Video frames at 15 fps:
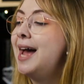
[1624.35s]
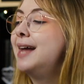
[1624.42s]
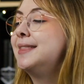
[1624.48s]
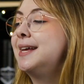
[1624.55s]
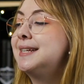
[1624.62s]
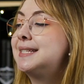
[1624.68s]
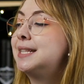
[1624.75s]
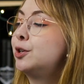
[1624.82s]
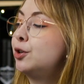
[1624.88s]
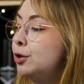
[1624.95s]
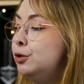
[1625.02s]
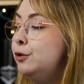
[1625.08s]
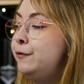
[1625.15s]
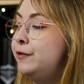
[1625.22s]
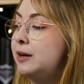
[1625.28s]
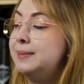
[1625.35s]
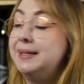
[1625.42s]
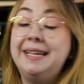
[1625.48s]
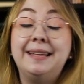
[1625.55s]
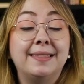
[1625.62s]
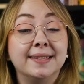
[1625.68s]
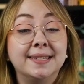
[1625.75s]
And that is The Girl Who Fell
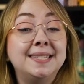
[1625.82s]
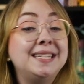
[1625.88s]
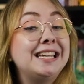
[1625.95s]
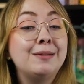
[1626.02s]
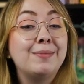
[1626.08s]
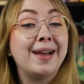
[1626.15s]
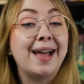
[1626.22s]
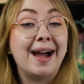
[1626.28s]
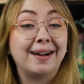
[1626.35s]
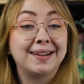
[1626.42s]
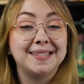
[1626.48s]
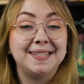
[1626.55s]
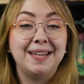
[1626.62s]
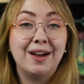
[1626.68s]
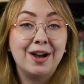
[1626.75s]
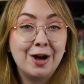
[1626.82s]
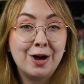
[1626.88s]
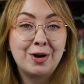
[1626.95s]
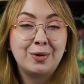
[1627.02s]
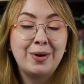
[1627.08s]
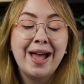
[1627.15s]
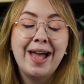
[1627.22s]
Beneath the Sea by Axie
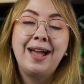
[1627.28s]
O.